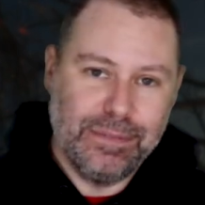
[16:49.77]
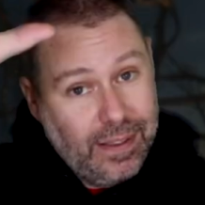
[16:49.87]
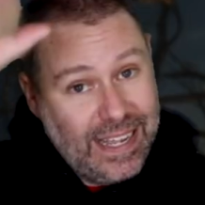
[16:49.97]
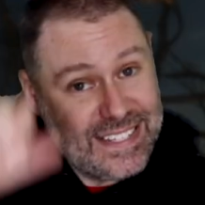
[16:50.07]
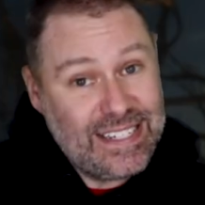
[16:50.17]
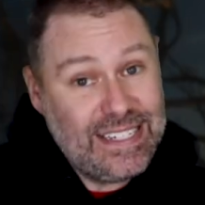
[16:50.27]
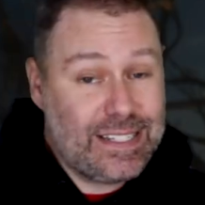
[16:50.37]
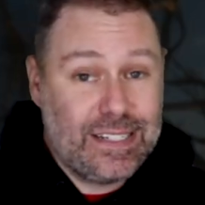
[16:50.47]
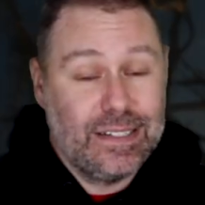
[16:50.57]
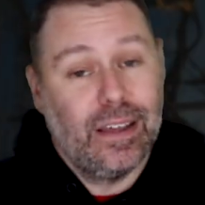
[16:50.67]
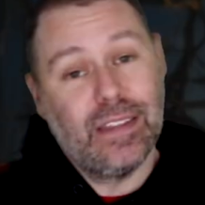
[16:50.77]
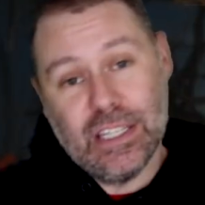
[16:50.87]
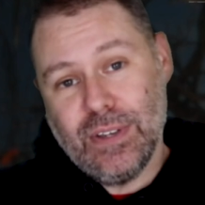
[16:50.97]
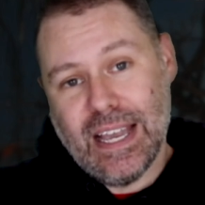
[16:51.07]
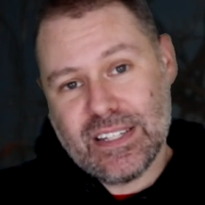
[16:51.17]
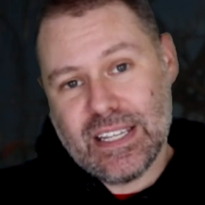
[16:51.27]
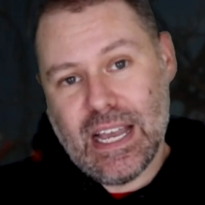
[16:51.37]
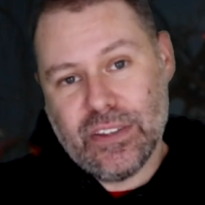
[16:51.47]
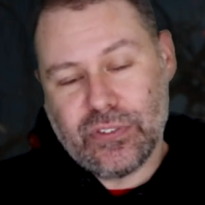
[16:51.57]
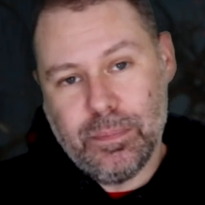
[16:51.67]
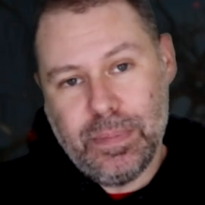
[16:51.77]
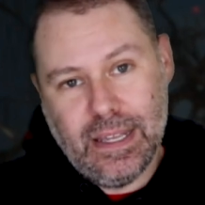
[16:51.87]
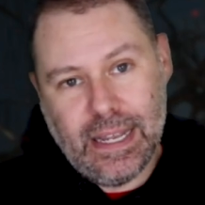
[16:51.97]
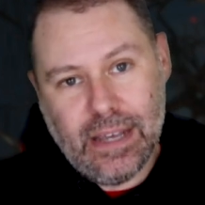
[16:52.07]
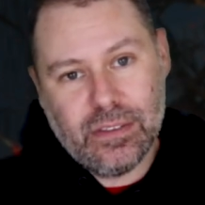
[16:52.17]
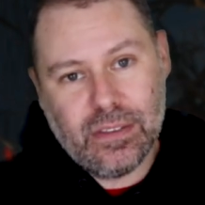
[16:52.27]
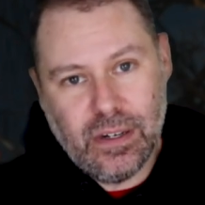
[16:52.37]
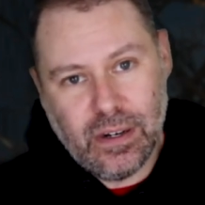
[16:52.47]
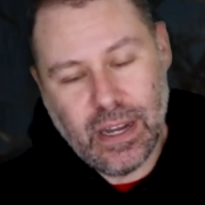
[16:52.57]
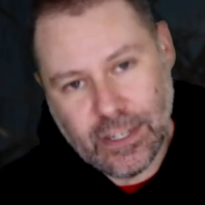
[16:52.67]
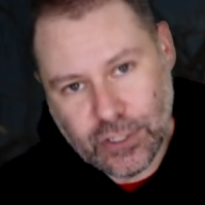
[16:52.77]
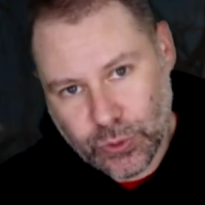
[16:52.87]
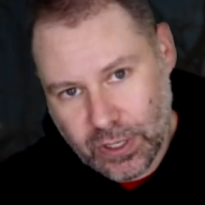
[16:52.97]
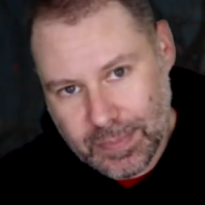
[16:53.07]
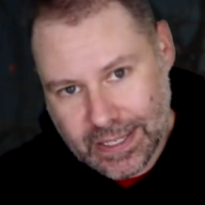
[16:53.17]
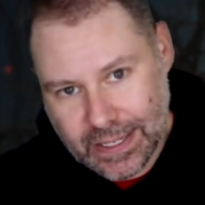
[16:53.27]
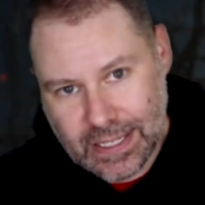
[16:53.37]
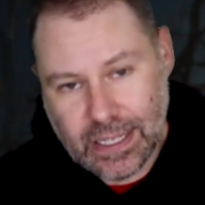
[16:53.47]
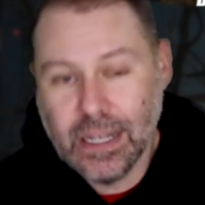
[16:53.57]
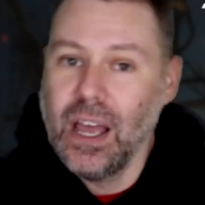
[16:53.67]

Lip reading: That's it. Thank you guys and gals for being out there and joining me again.